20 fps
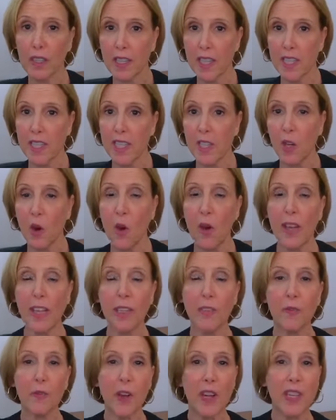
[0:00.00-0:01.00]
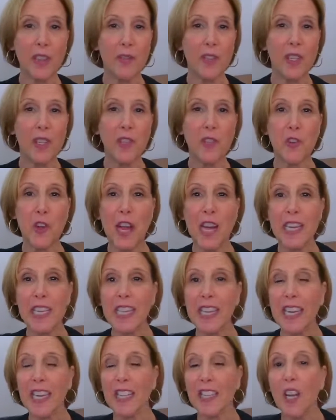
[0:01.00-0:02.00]
Is it going in front of you? Try it
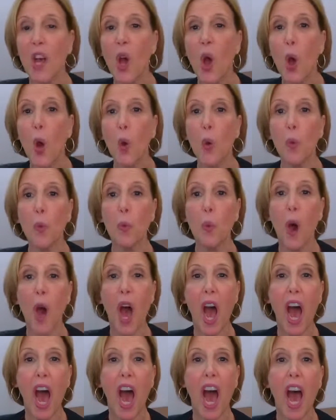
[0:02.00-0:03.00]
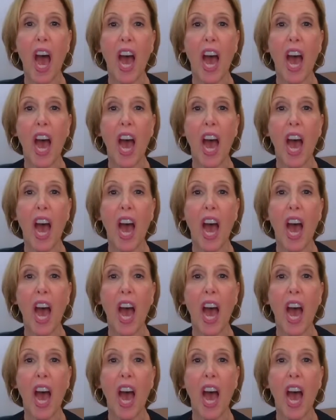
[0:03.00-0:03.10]
again. Wonderful.